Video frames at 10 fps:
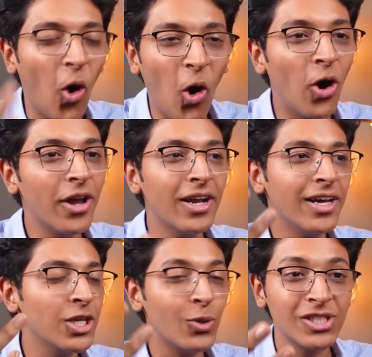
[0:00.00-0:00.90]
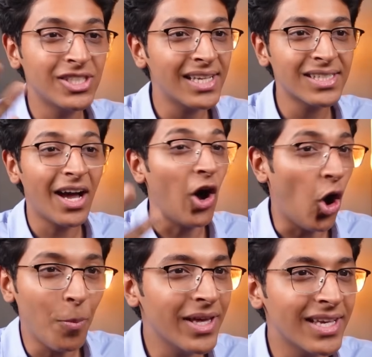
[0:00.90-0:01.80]
or you're just a
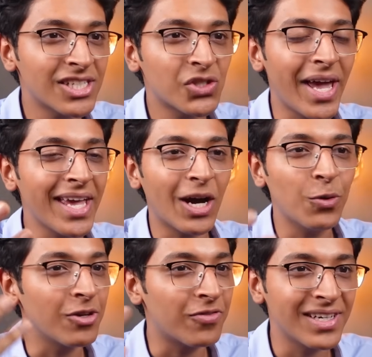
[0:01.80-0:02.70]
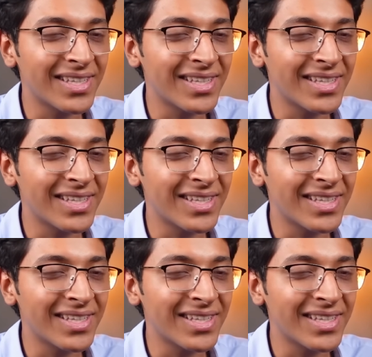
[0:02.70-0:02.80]
hobbyist trying out different